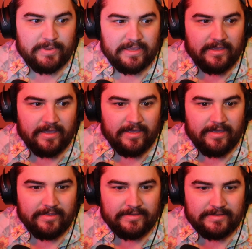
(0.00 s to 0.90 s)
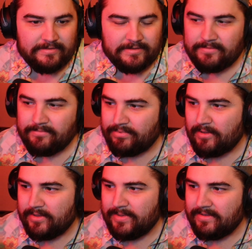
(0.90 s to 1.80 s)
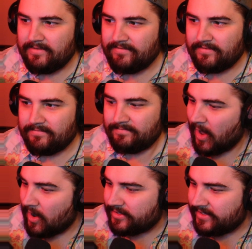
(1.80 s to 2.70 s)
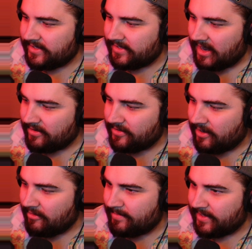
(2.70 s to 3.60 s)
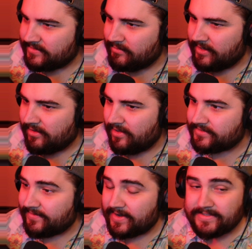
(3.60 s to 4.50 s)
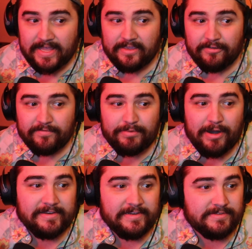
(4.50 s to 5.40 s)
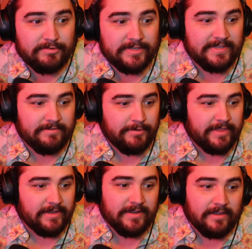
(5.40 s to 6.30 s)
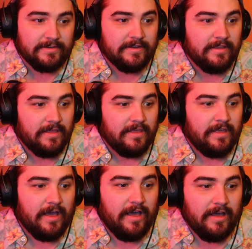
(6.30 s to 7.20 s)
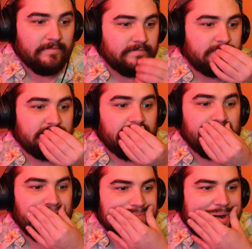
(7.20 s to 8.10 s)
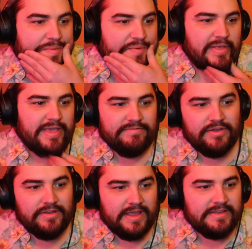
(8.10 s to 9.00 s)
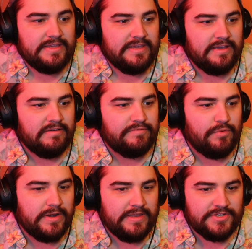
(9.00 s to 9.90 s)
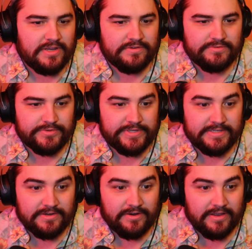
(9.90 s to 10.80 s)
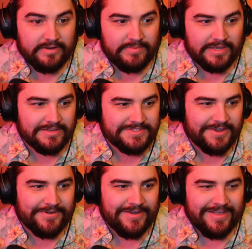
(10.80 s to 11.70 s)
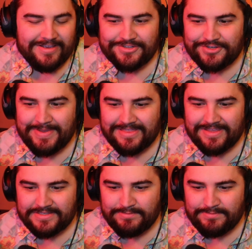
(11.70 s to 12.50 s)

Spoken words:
gonna probably be hard to go up against one of your close friends that you've practiced with a ton. So they both probably have a good idea of what each other's routines are gonna be. So should make things